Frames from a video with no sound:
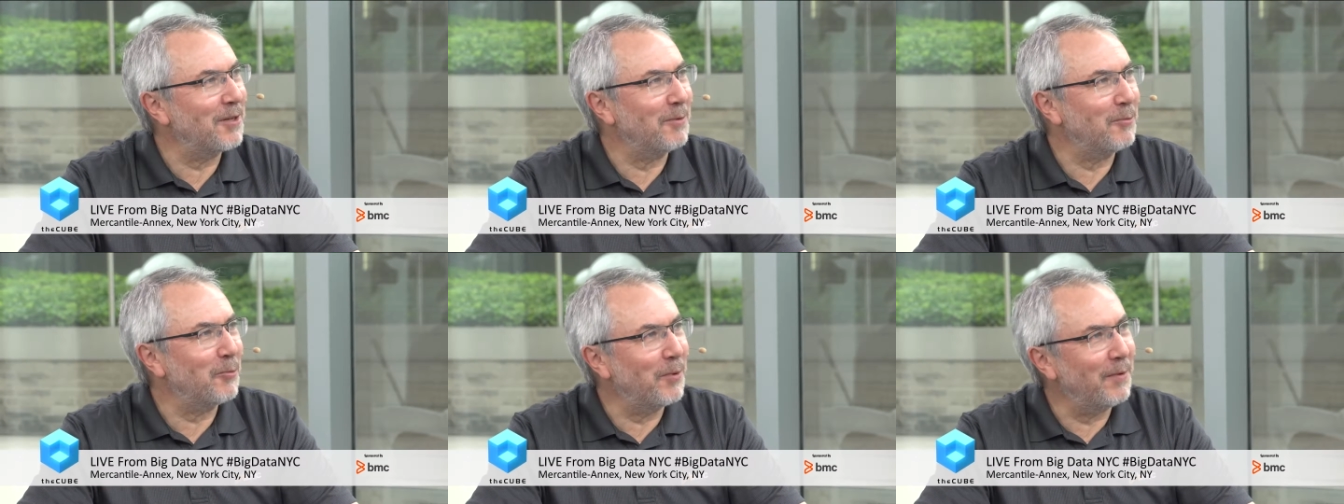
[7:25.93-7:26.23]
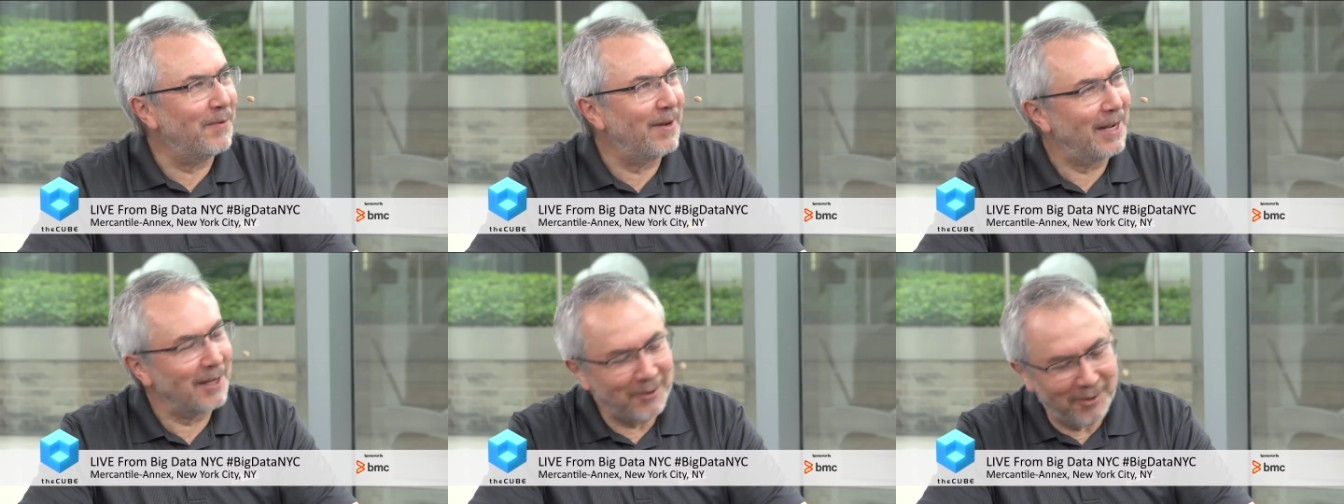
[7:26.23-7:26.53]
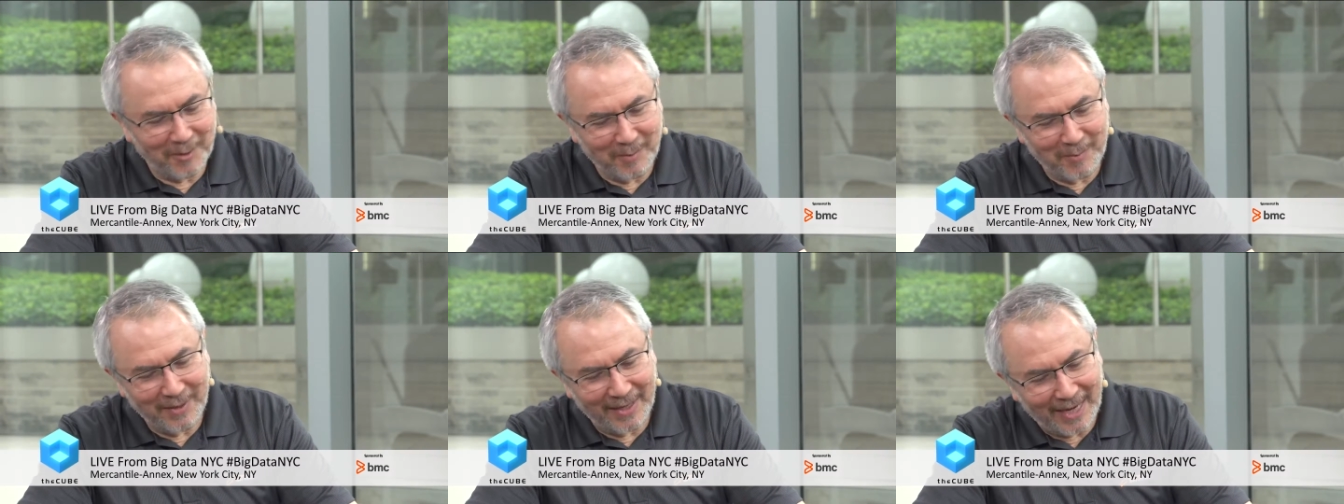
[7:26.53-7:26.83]
and we've
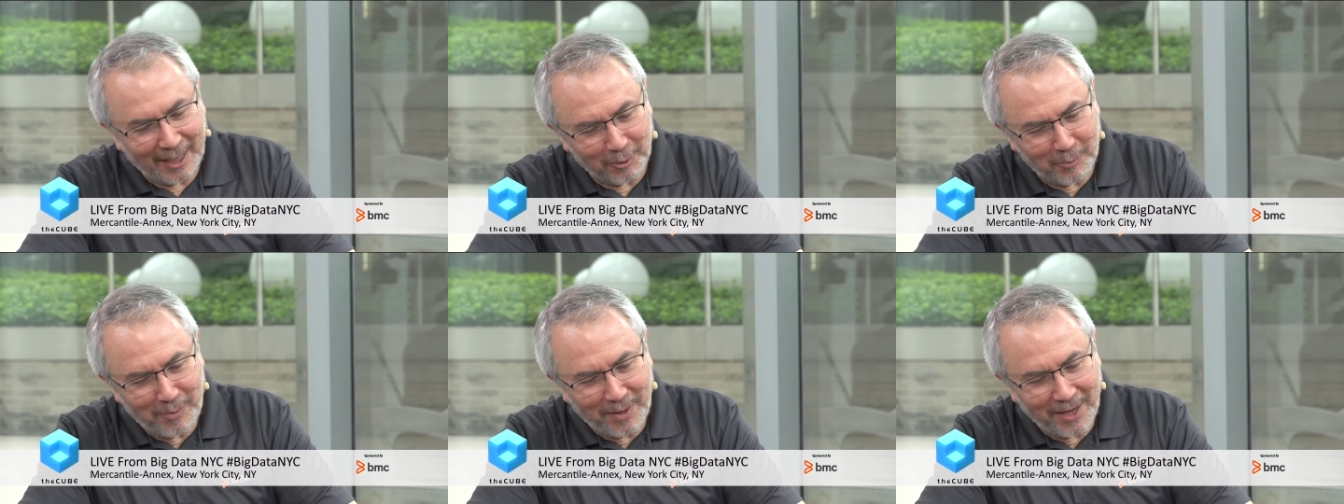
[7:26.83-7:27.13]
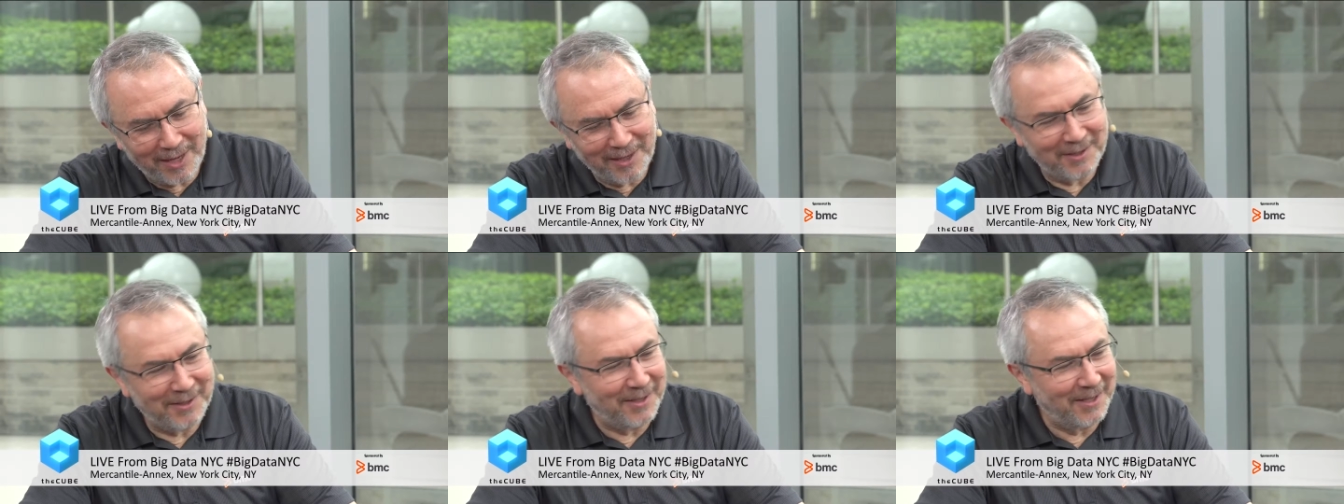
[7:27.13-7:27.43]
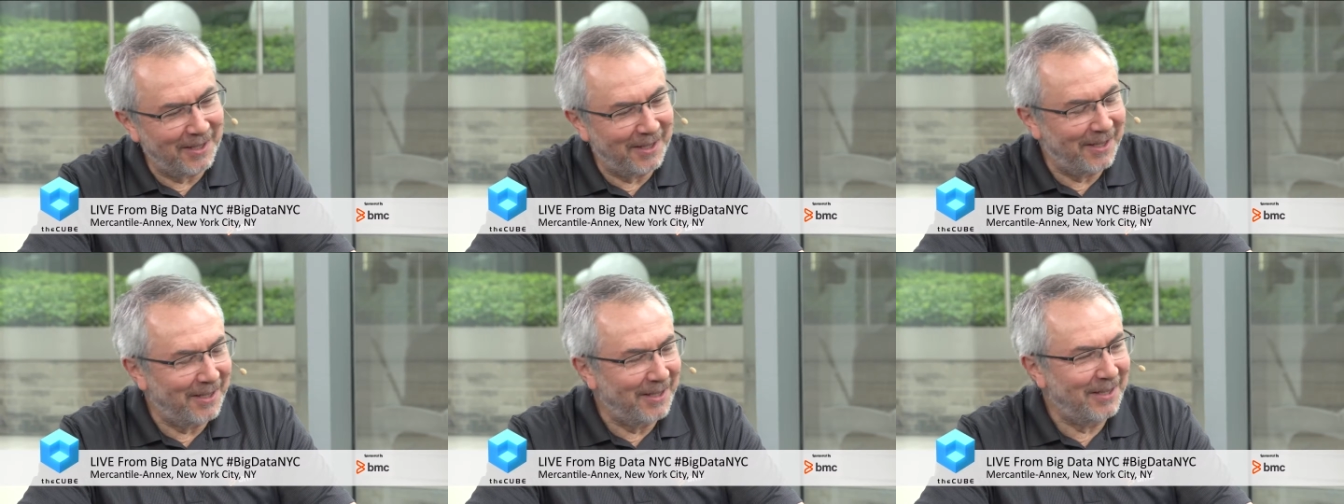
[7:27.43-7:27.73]
actually been
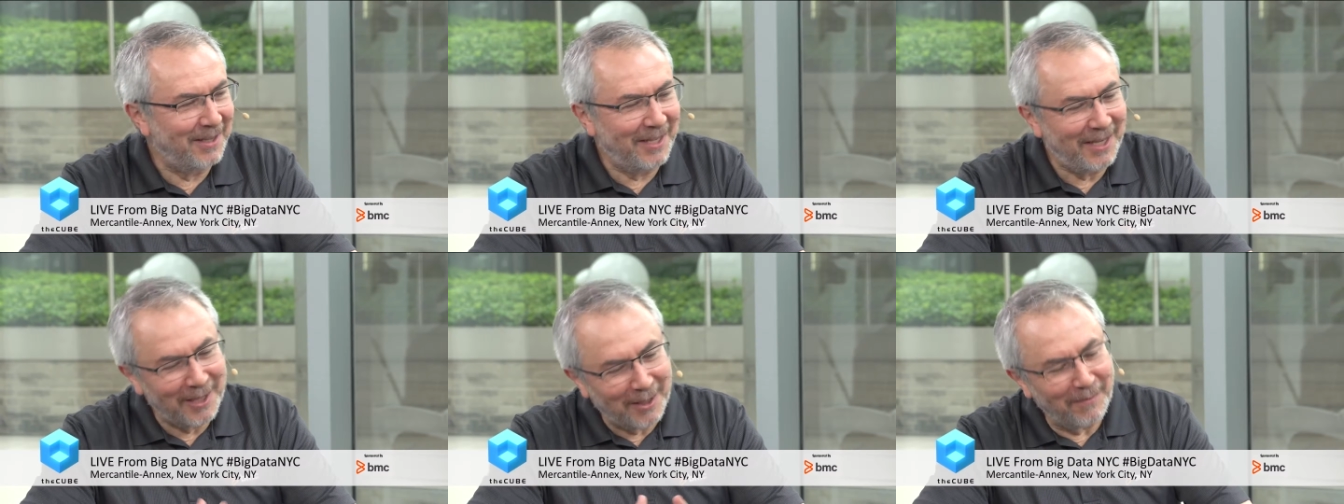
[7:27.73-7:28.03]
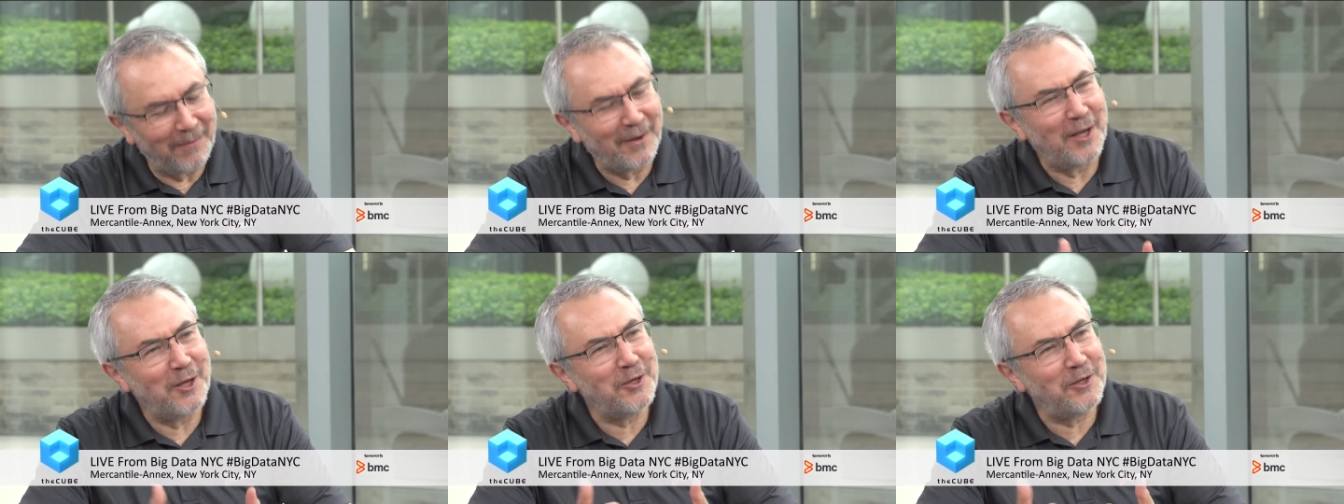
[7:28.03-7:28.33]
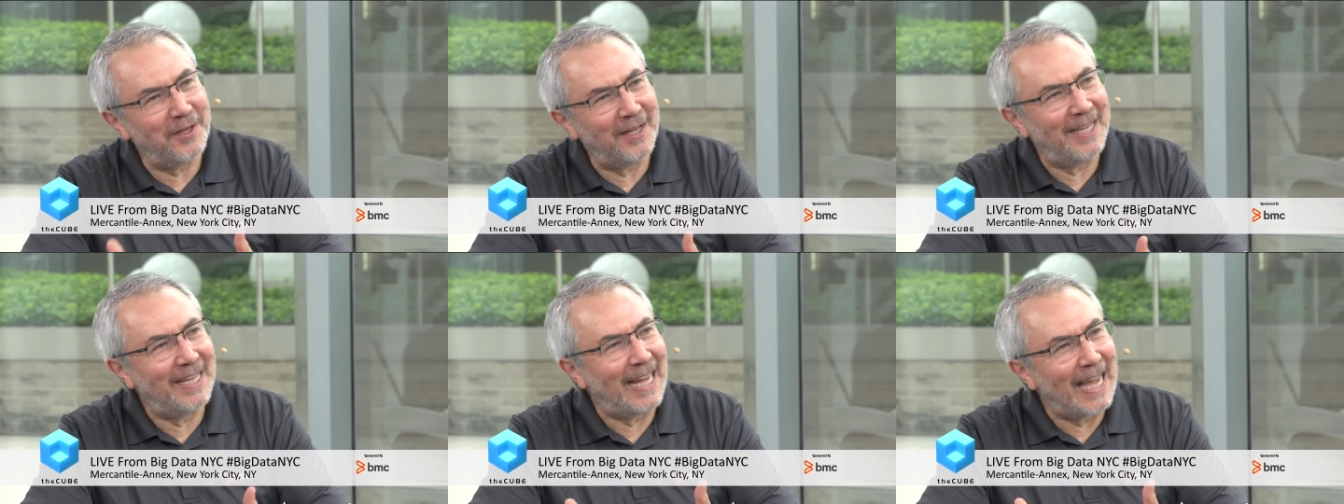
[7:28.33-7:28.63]
outpacing the
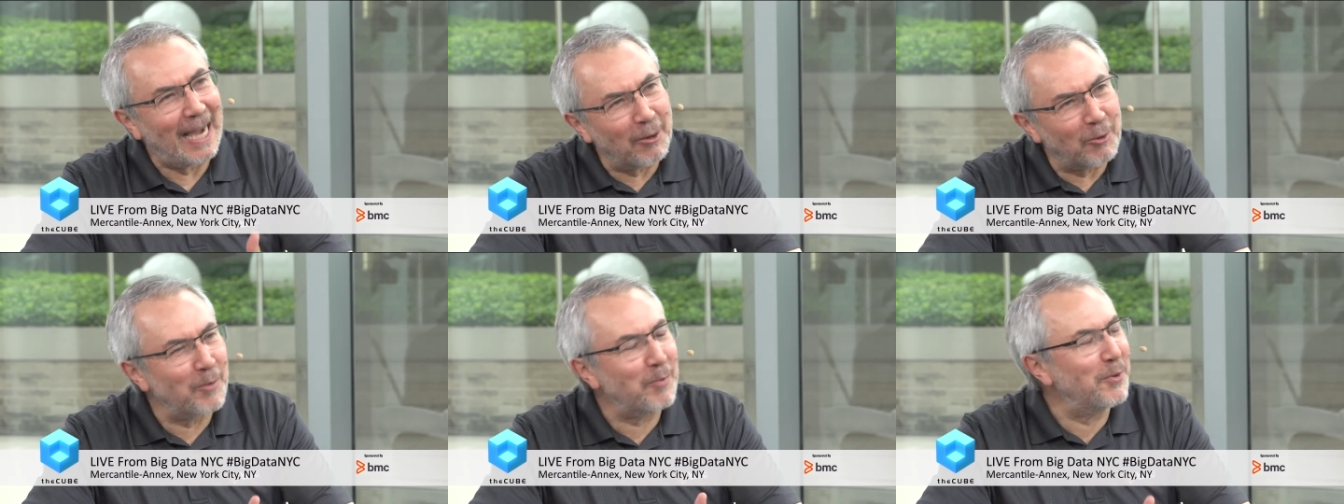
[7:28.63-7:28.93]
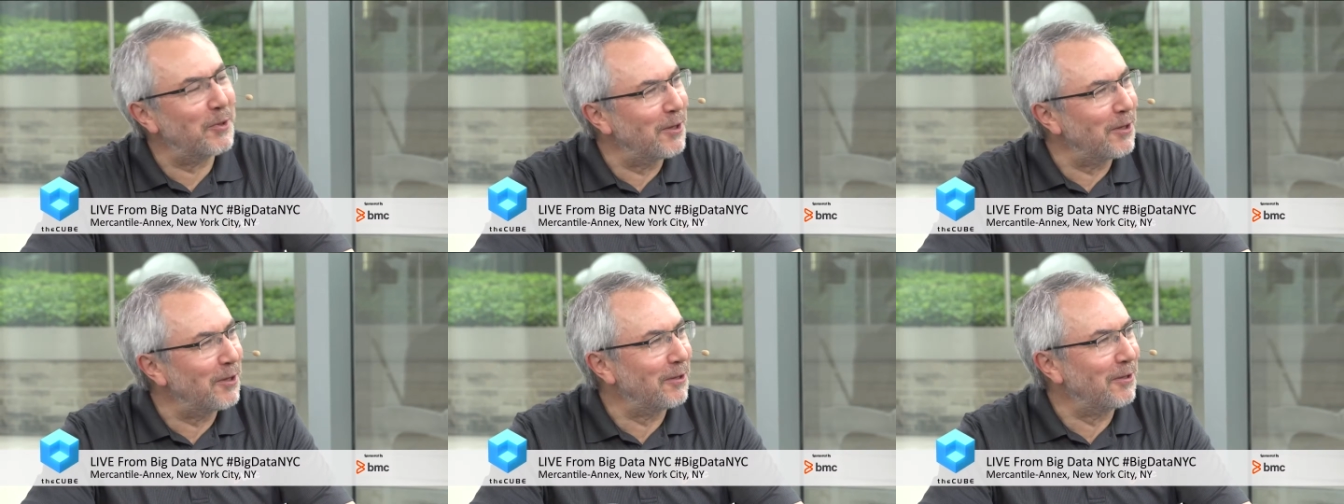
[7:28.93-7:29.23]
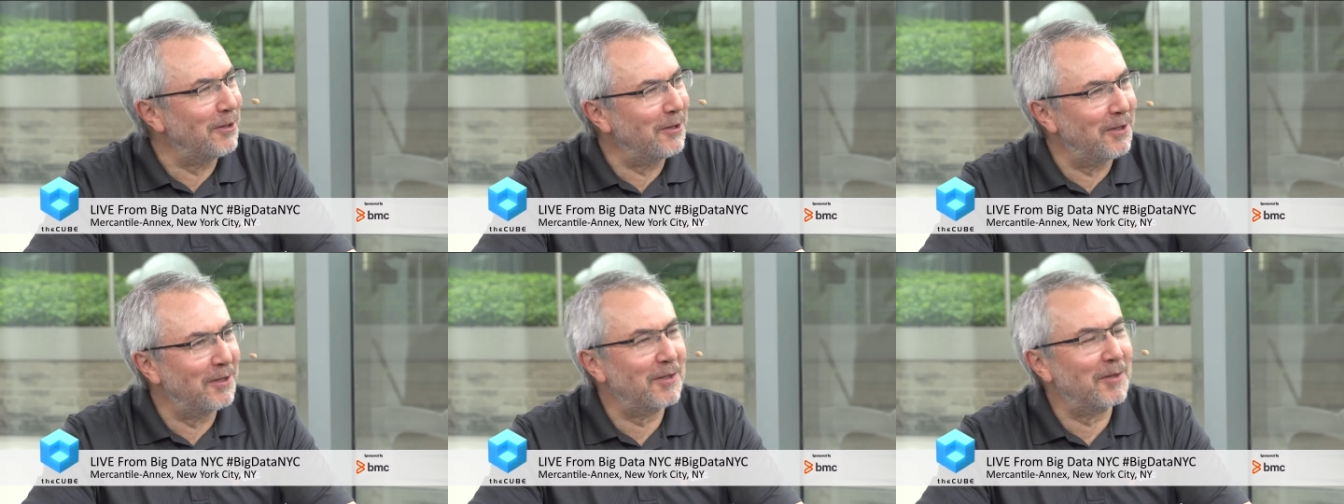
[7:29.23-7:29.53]
innovation in our
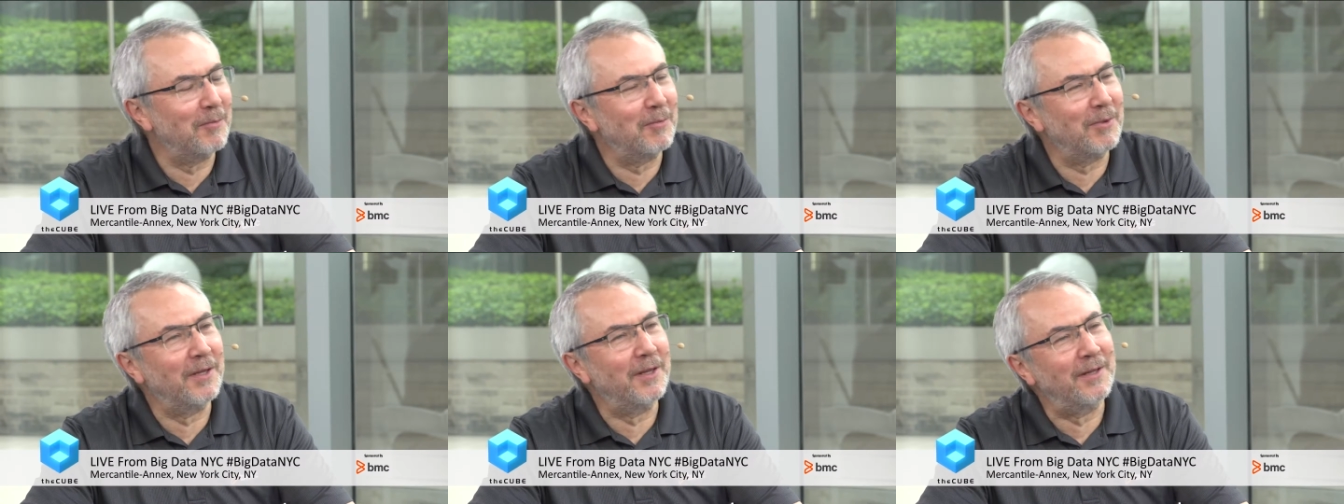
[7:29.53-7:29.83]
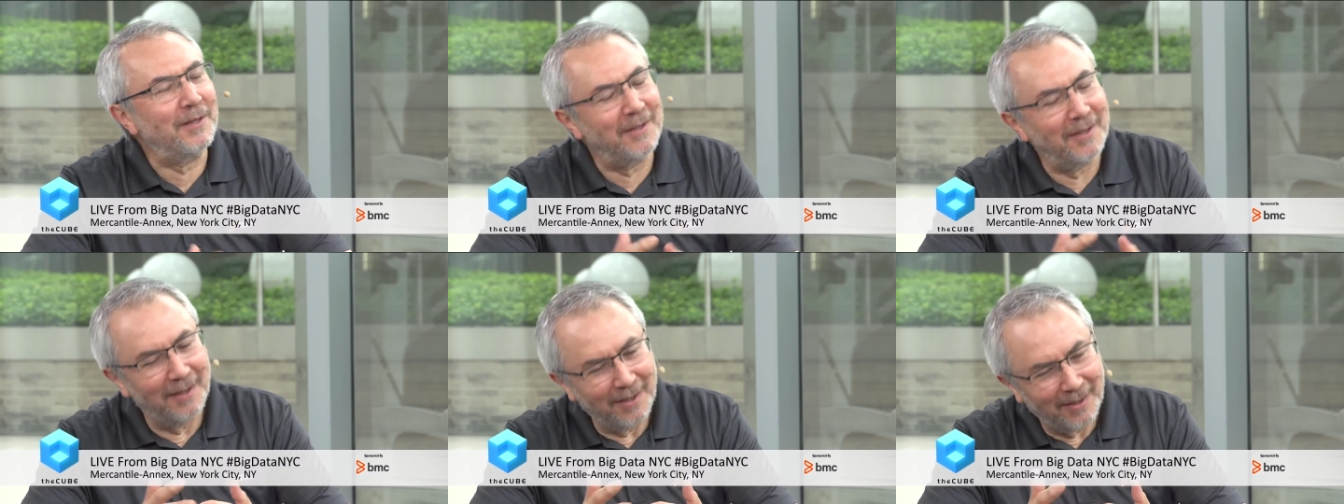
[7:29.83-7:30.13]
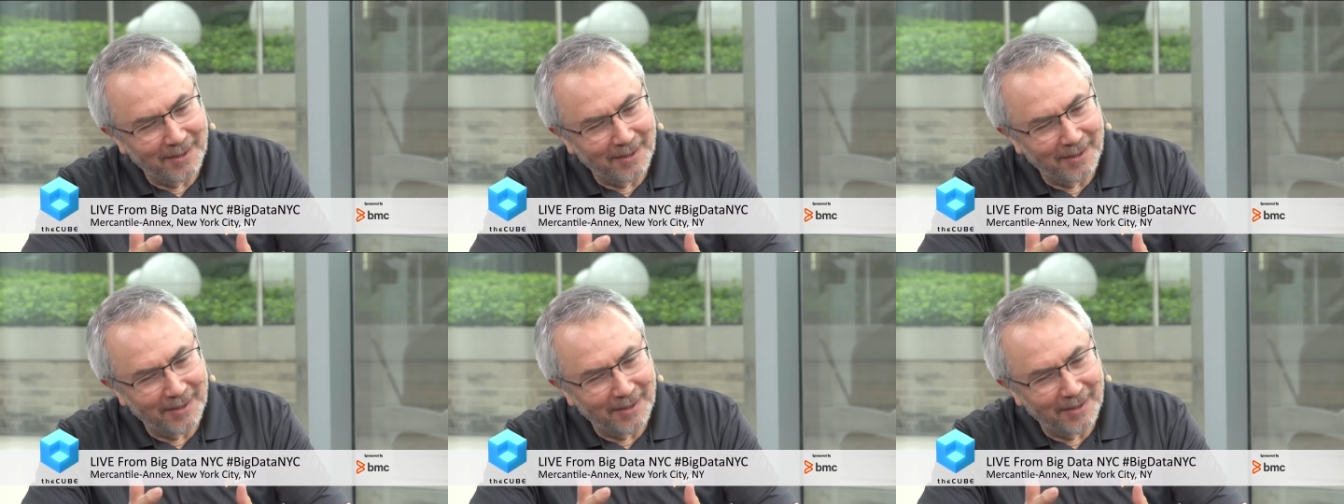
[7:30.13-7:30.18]
particular discipline